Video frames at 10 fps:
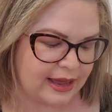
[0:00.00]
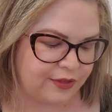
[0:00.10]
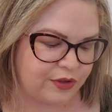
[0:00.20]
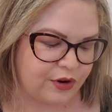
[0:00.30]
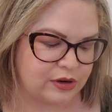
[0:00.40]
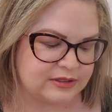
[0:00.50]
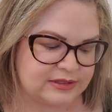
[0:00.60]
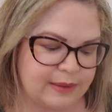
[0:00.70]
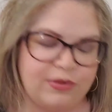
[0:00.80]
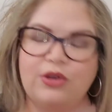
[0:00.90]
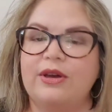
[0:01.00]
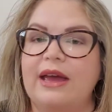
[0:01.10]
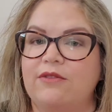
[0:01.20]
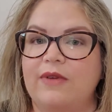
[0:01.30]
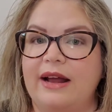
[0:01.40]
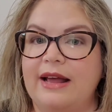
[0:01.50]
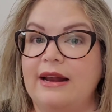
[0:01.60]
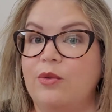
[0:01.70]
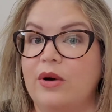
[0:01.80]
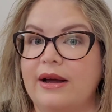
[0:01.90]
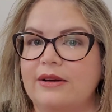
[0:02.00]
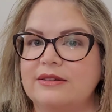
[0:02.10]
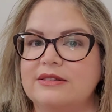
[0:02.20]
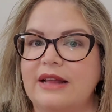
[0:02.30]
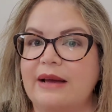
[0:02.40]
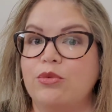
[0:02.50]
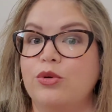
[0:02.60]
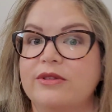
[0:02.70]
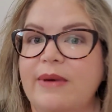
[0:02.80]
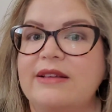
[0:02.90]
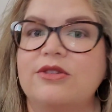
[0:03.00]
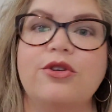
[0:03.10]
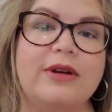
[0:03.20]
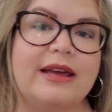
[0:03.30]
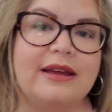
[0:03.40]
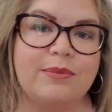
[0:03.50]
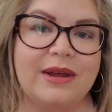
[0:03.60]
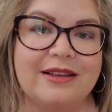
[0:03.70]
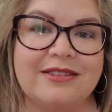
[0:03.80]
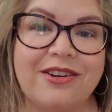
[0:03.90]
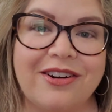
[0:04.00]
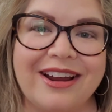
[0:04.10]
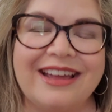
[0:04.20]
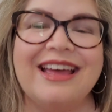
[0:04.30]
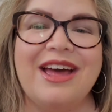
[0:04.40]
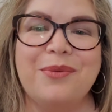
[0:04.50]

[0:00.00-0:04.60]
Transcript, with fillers: and there are some that you can't find anywhere else, like Moon Spice Cookie and Pink Sari,